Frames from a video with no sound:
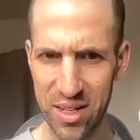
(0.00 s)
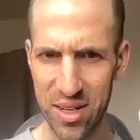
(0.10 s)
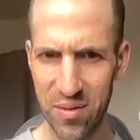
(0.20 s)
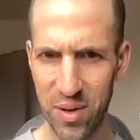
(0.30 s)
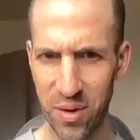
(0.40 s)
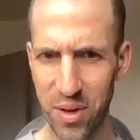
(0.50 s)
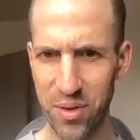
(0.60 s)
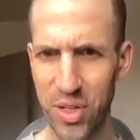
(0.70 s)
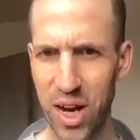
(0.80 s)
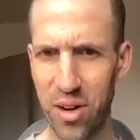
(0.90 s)
If you don't know
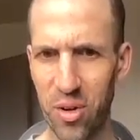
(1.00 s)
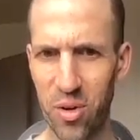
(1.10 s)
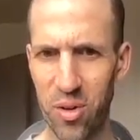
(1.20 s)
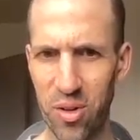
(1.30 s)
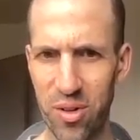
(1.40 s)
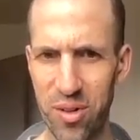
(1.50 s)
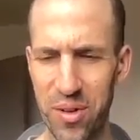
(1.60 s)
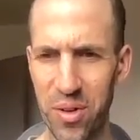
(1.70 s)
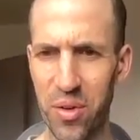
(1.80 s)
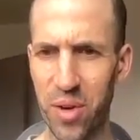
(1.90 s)
Jack Cole,
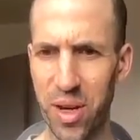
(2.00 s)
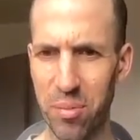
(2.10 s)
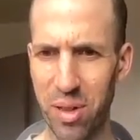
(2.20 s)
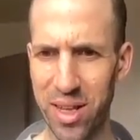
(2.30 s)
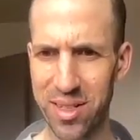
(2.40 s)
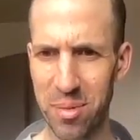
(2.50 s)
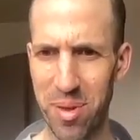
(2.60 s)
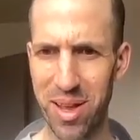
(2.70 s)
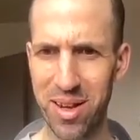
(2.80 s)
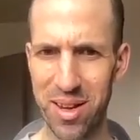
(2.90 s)
who created Plastic
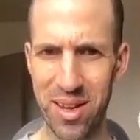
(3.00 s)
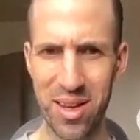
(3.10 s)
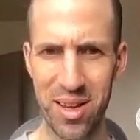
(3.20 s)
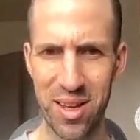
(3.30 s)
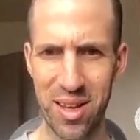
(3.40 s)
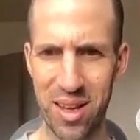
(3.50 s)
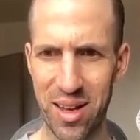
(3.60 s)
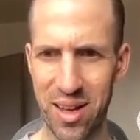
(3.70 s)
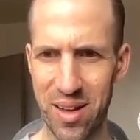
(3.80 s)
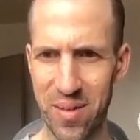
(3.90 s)
Man,
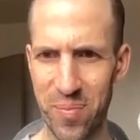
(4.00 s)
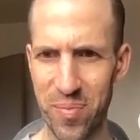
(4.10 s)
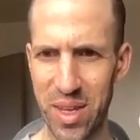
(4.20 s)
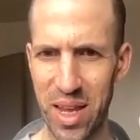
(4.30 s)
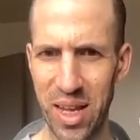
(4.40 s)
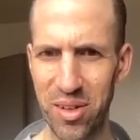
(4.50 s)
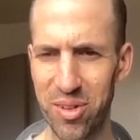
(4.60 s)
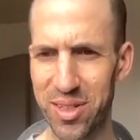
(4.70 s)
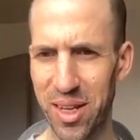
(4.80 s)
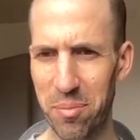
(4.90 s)
uh,
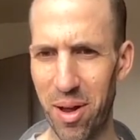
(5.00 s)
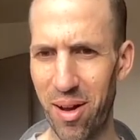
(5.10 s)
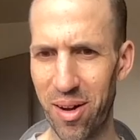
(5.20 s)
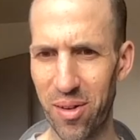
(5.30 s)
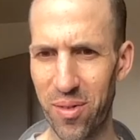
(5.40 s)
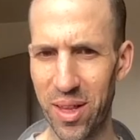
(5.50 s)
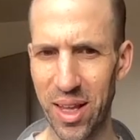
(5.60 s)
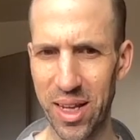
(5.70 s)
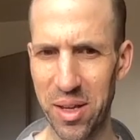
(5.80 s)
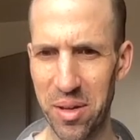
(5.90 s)
interesting biography. Like
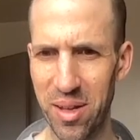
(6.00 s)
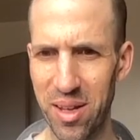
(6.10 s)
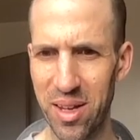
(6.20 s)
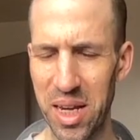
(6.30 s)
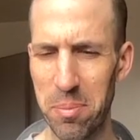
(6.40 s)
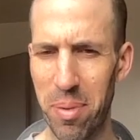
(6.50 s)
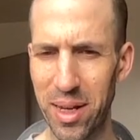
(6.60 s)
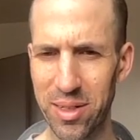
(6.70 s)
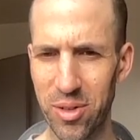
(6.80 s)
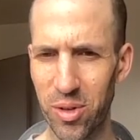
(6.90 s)
he he
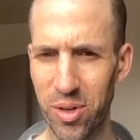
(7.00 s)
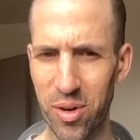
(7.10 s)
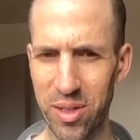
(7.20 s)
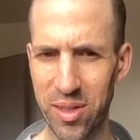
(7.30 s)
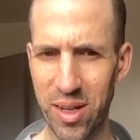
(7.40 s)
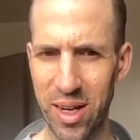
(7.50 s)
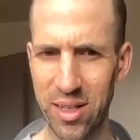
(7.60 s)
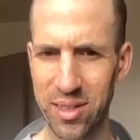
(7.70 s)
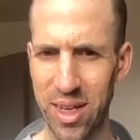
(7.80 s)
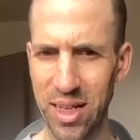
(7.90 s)
bicycled across the United
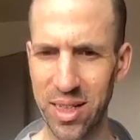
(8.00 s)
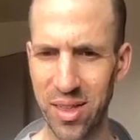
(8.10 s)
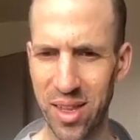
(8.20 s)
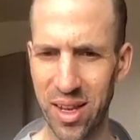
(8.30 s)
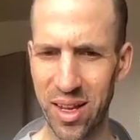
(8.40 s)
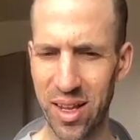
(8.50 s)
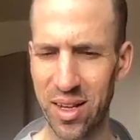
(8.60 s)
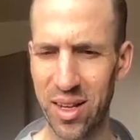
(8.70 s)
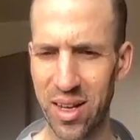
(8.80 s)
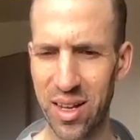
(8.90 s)
States, I think, and
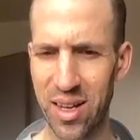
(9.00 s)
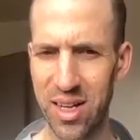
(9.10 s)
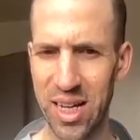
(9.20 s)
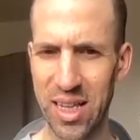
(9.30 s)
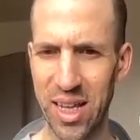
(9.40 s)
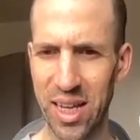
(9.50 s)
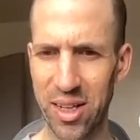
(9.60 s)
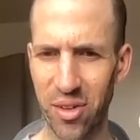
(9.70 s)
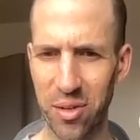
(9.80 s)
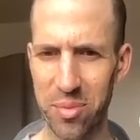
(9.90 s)
uh, and then he
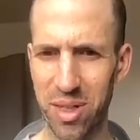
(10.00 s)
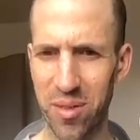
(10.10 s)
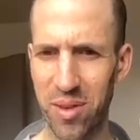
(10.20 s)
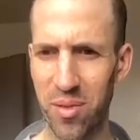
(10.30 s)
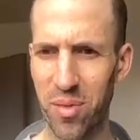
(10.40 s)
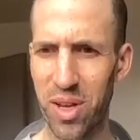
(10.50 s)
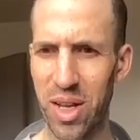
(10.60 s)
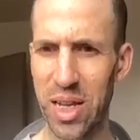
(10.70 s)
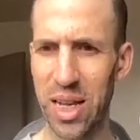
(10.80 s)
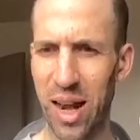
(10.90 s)
killed himself. And
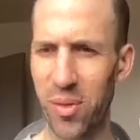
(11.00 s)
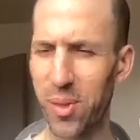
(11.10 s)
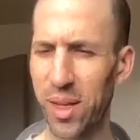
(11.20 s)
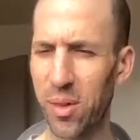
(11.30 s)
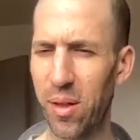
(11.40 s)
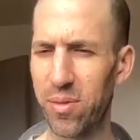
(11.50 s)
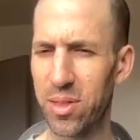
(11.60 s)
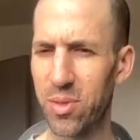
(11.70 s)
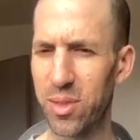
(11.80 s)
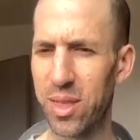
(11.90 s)
I don't think he left a
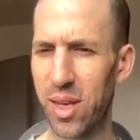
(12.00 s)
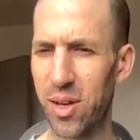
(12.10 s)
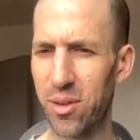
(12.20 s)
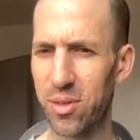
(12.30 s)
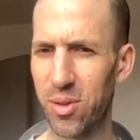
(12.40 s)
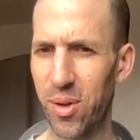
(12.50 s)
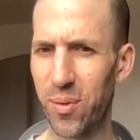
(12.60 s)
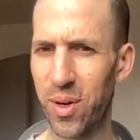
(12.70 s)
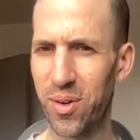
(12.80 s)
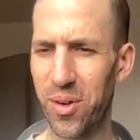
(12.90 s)
suicide note, so we
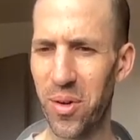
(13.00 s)
don't know